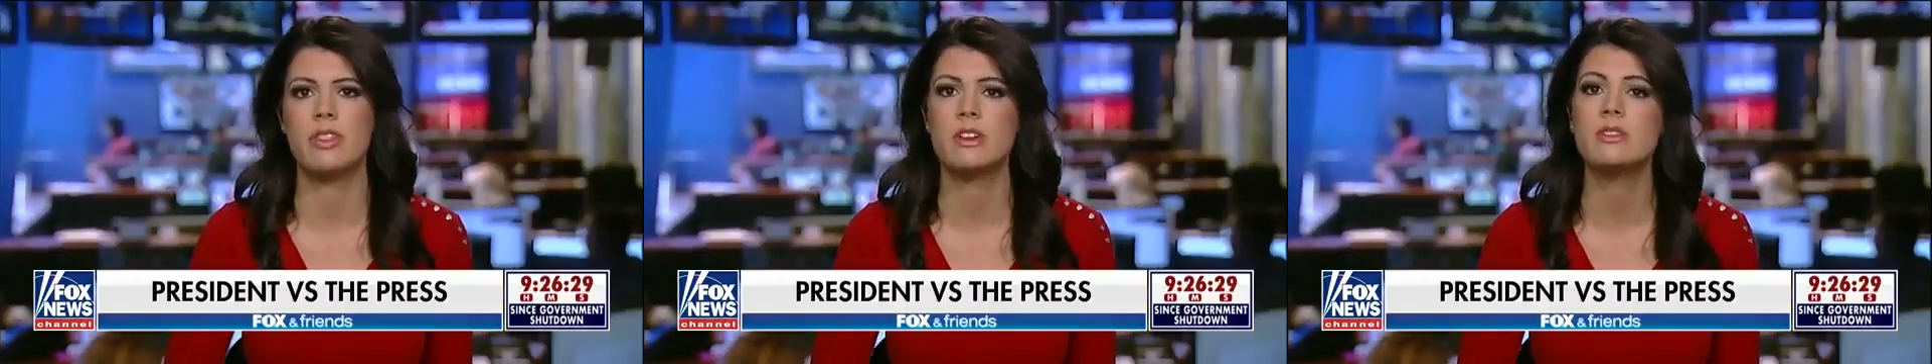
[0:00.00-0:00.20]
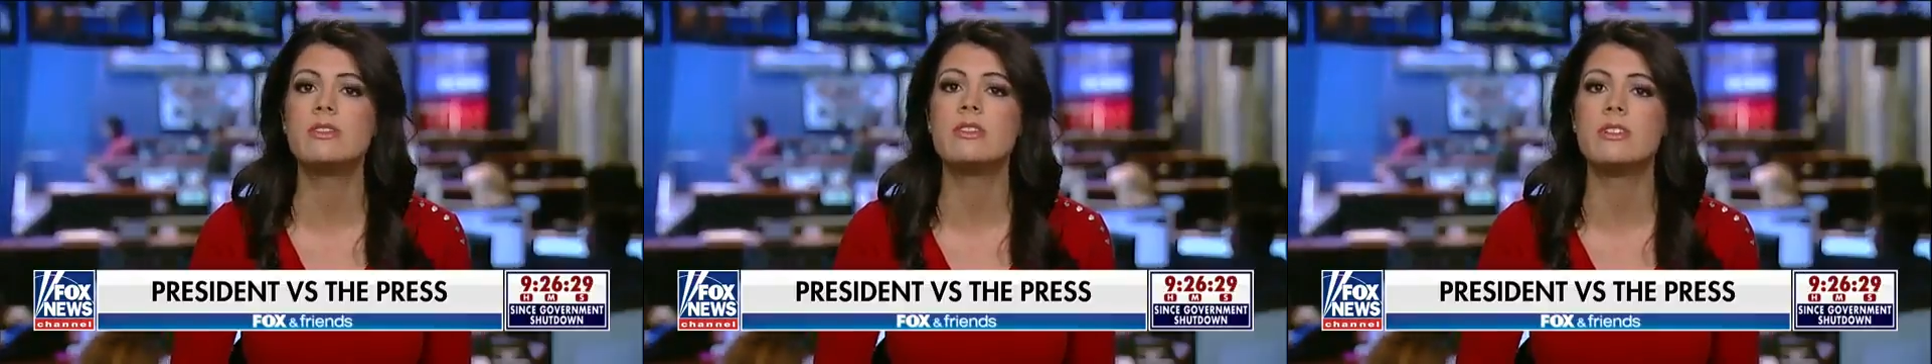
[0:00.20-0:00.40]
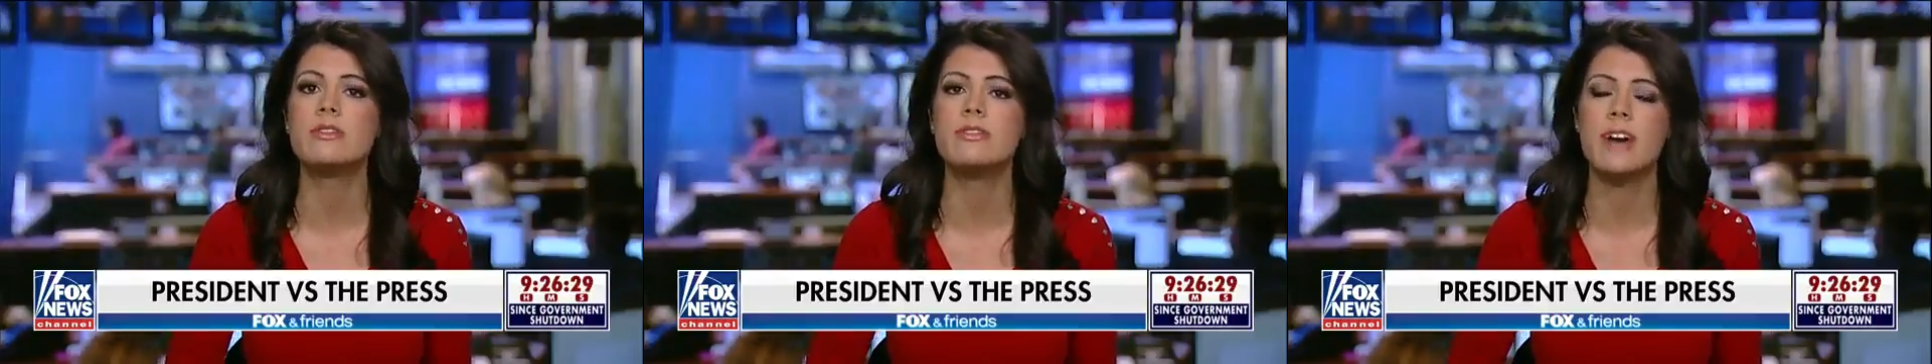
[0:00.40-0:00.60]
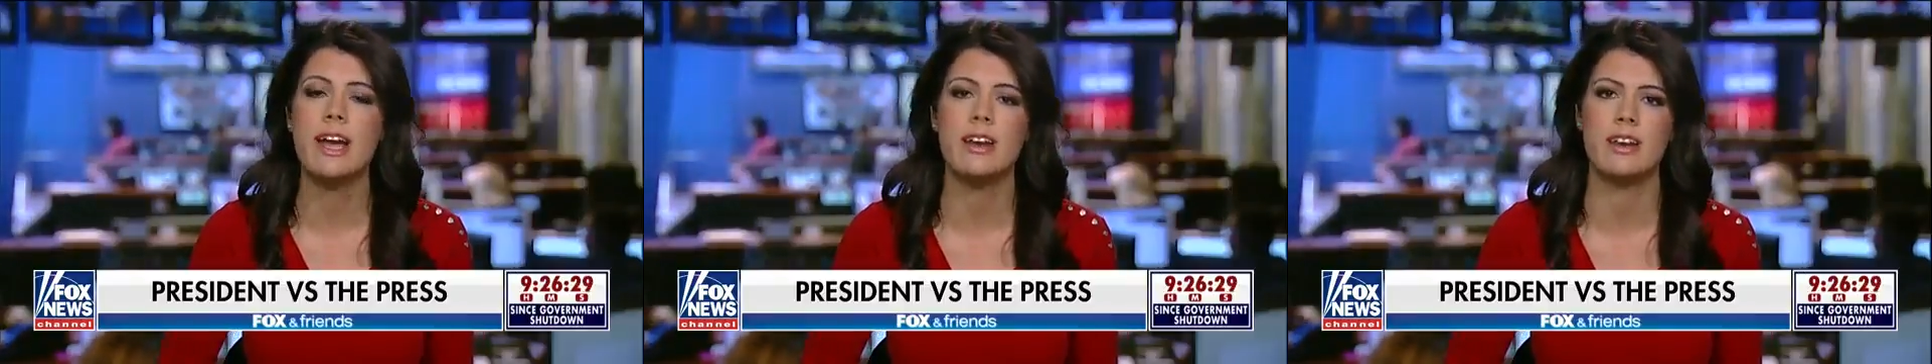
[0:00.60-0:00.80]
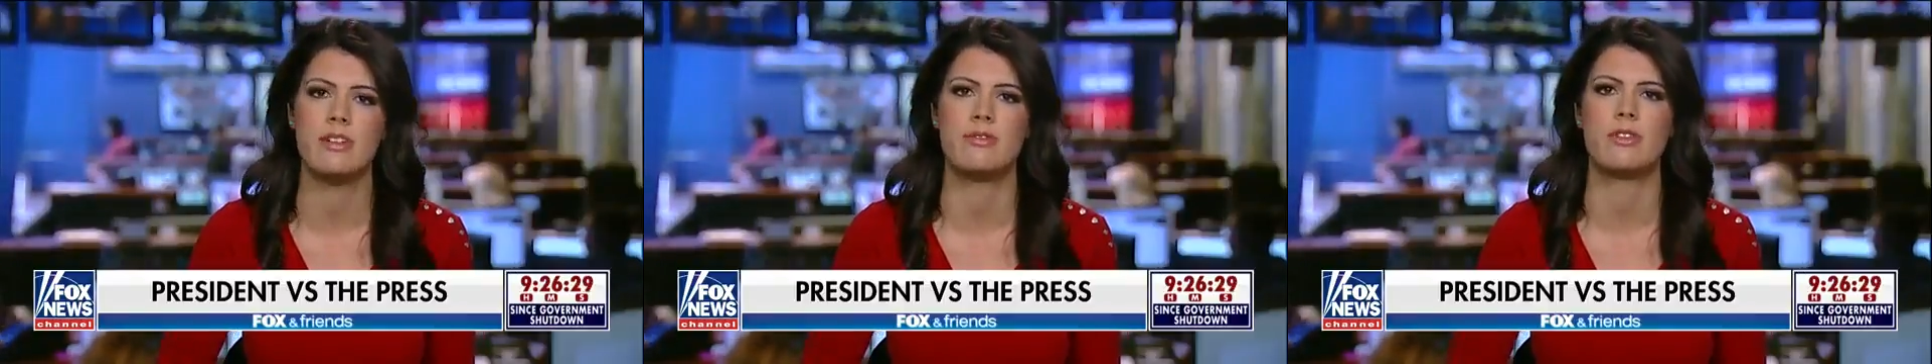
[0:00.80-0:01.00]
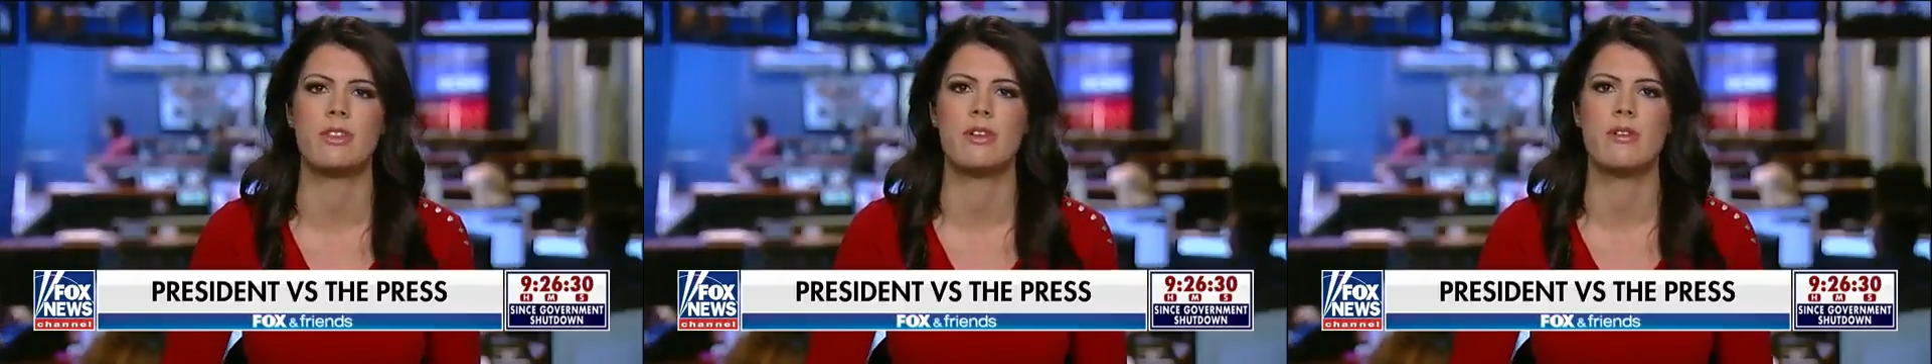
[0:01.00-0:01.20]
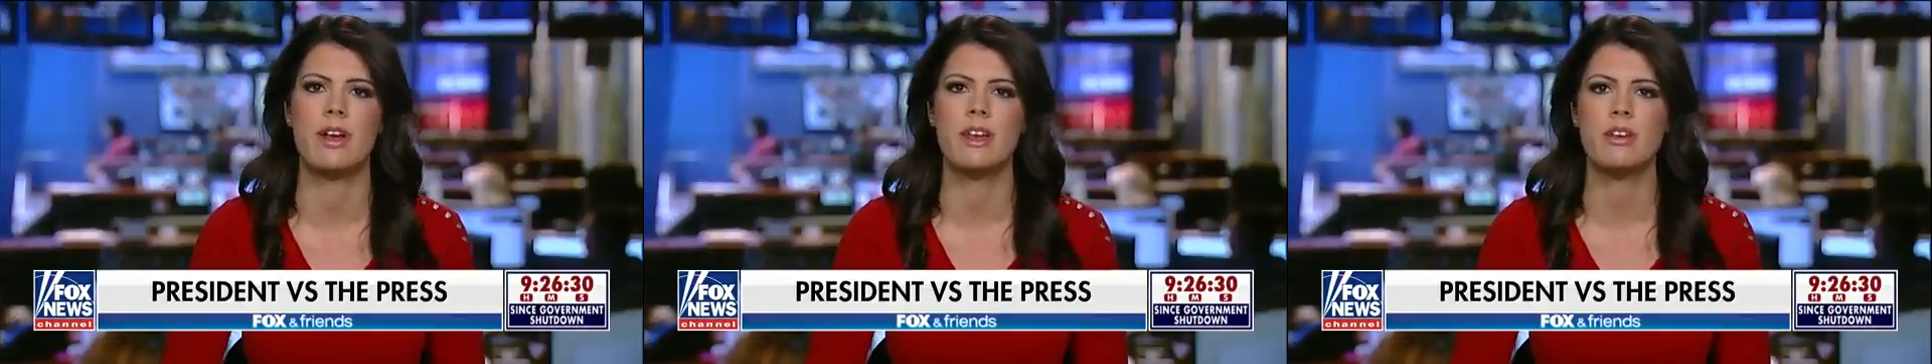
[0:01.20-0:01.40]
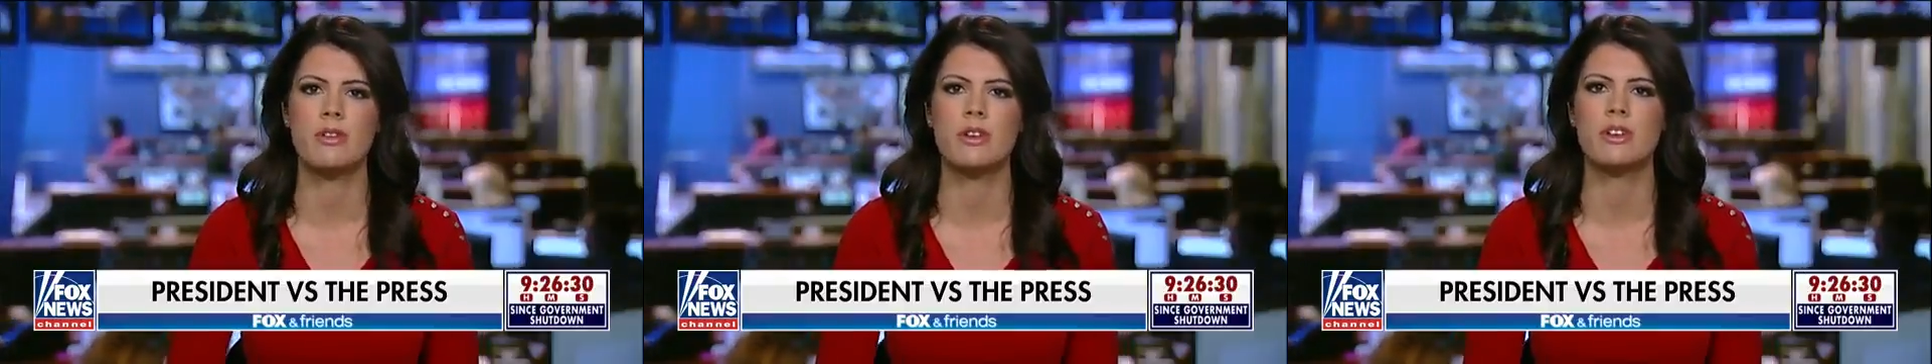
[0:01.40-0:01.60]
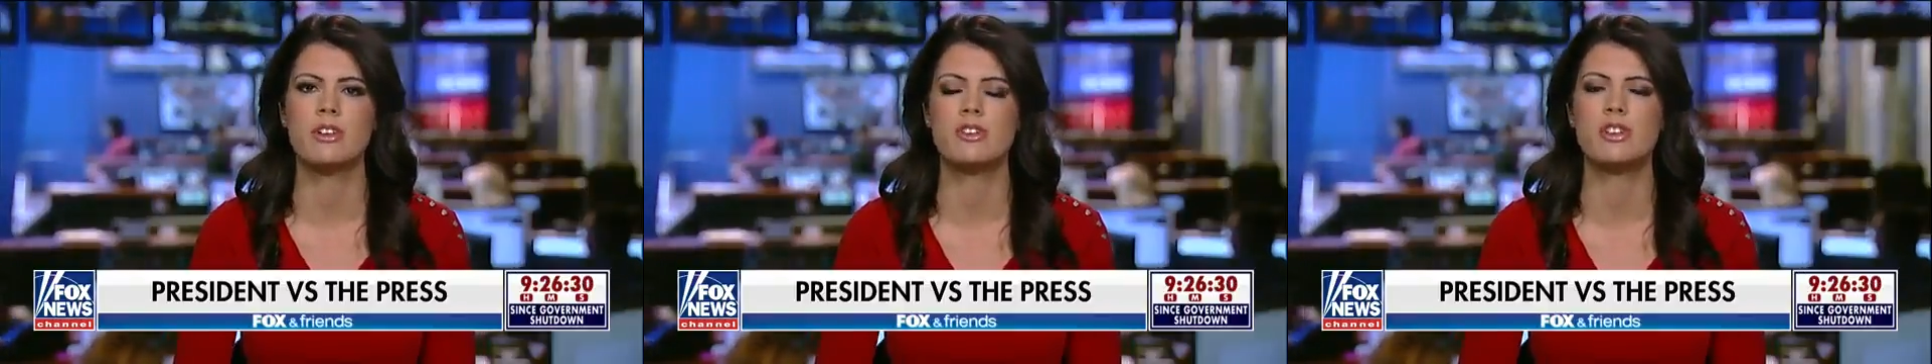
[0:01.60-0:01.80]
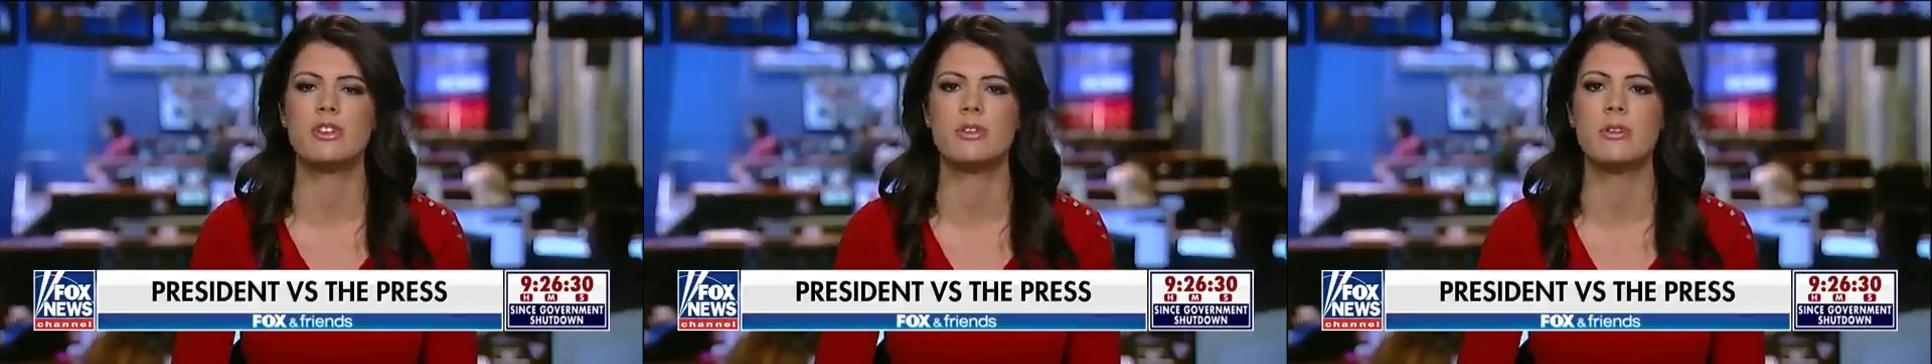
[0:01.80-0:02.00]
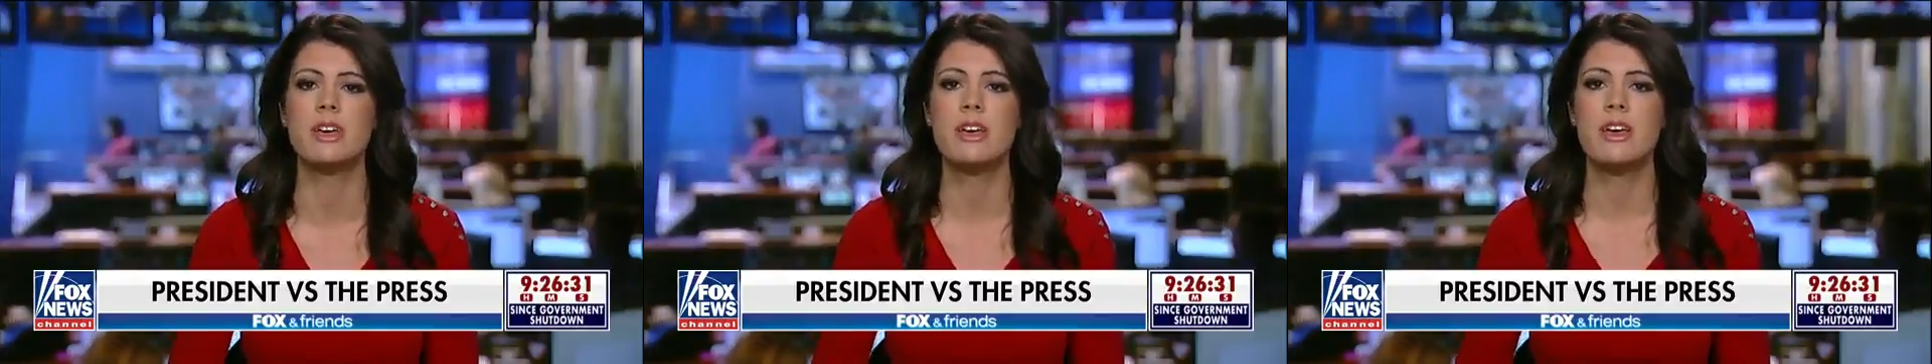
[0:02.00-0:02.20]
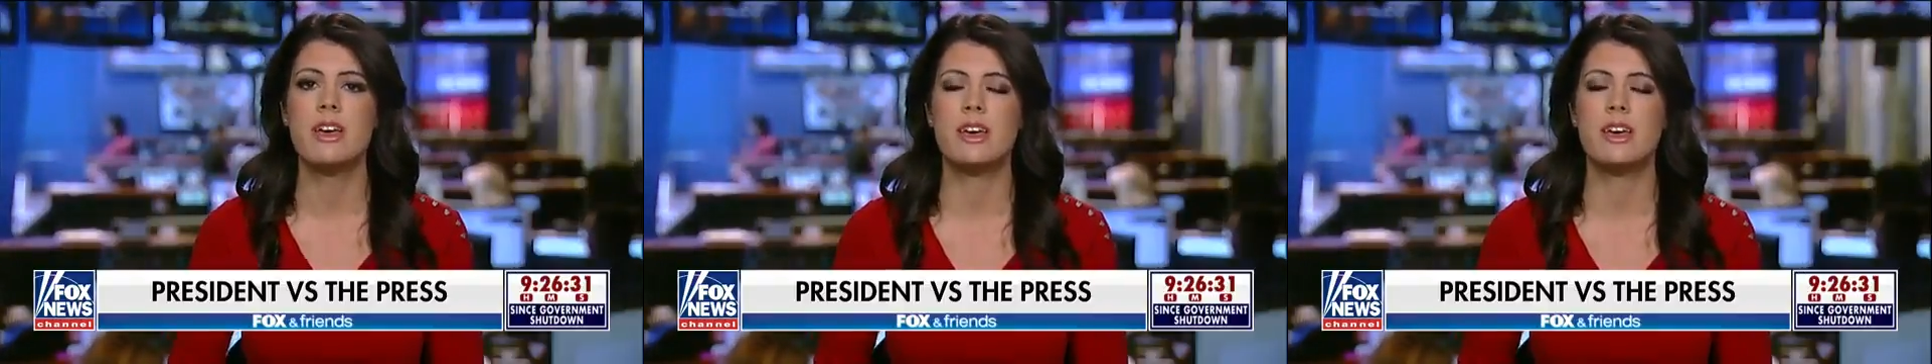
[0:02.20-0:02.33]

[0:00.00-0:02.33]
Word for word: and they're still fighting for their right in order to